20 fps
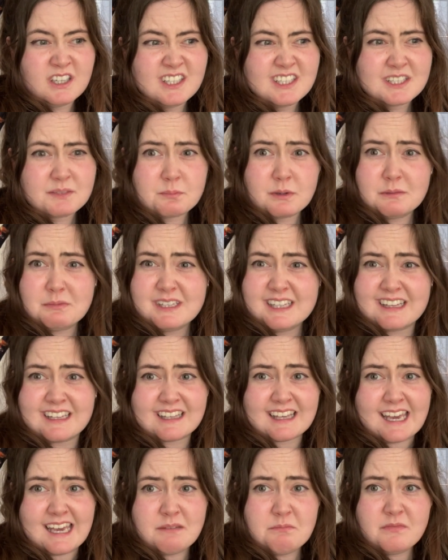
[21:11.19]
it's probably the
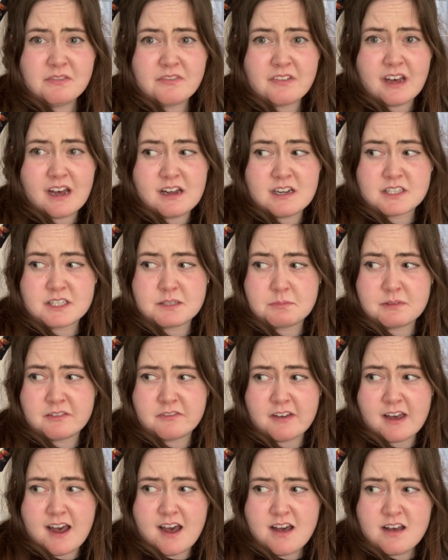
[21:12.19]
game fair, to be
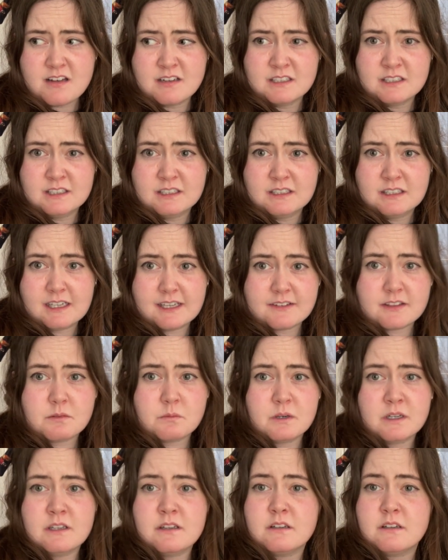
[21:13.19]
fair. Like the
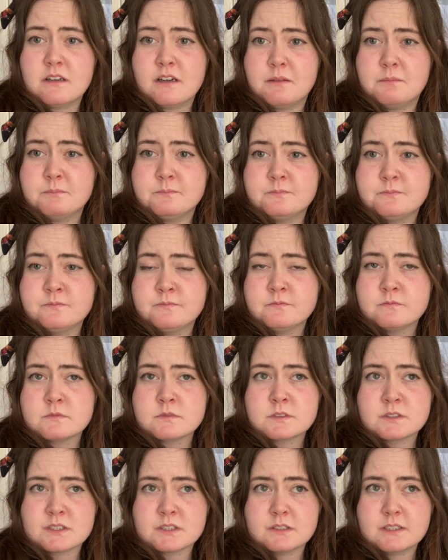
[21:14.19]
one in
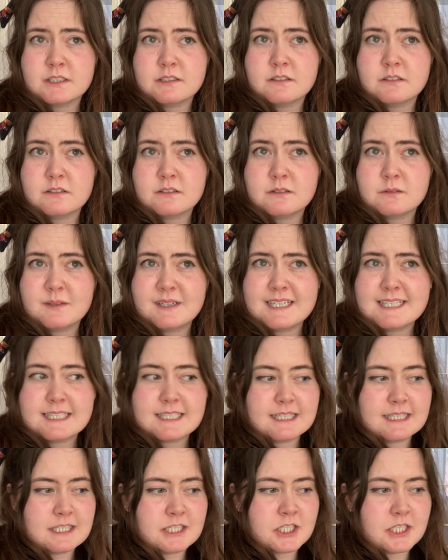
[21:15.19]
where is
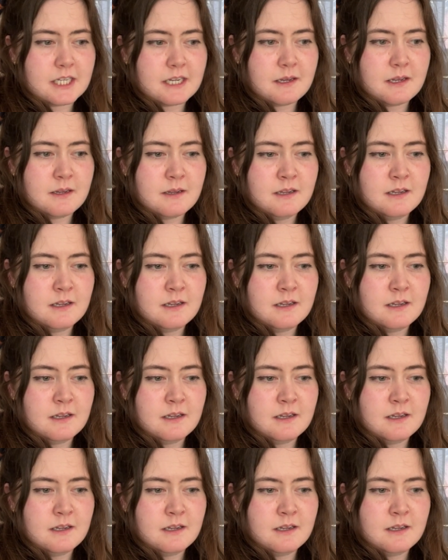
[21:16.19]
it this year?